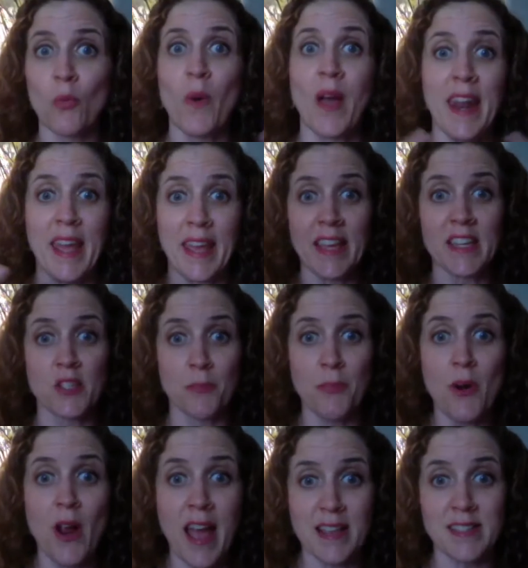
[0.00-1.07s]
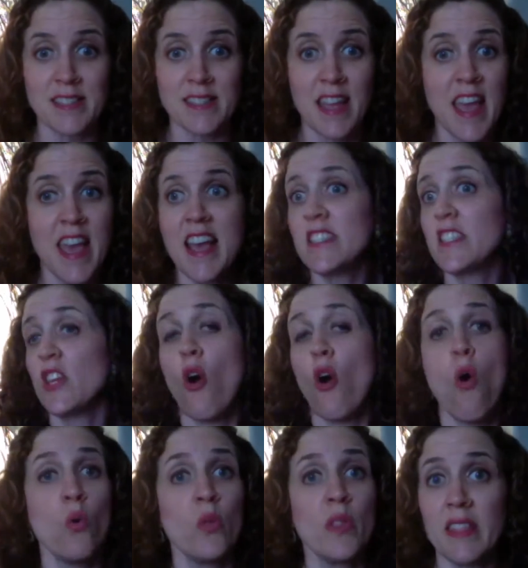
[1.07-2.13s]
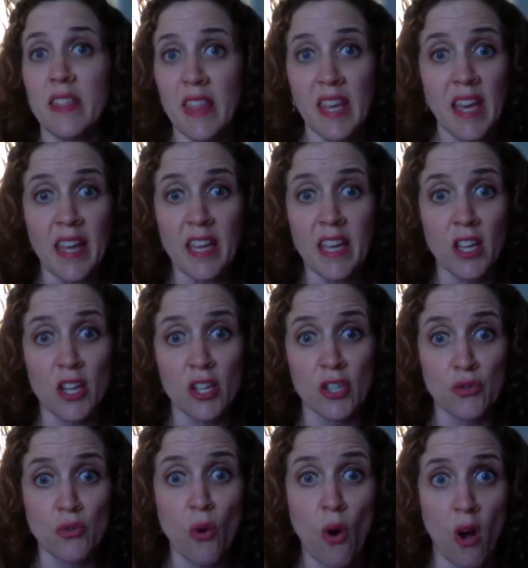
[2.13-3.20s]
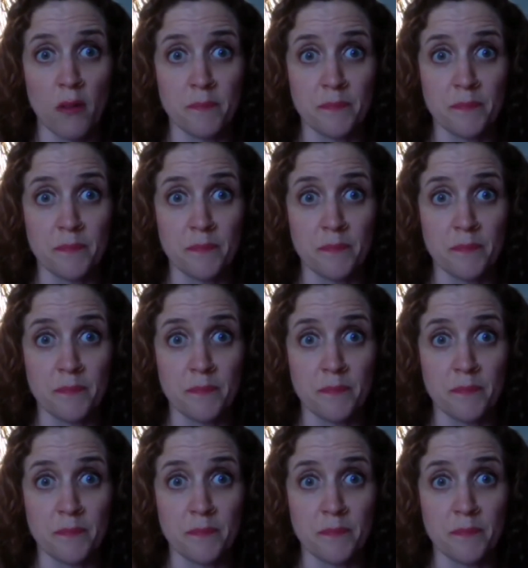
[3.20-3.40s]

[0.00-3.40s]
when I get depressed, is the only thing I can control.